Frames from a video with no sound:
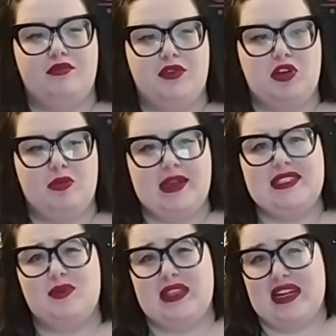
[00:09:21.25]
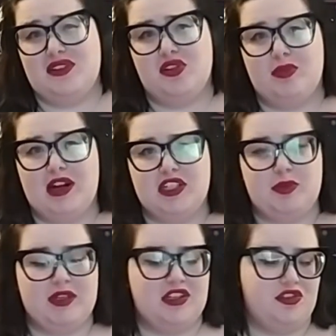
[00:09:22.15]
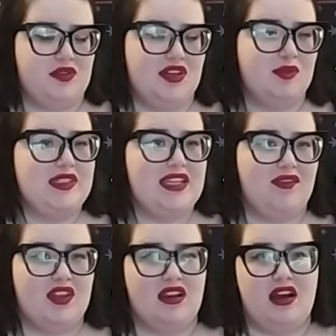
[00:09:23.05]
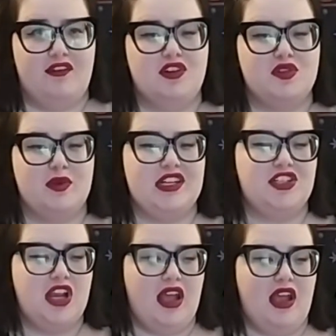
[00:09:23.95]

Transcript: mess with that too much, because you did receive the Lovers, which,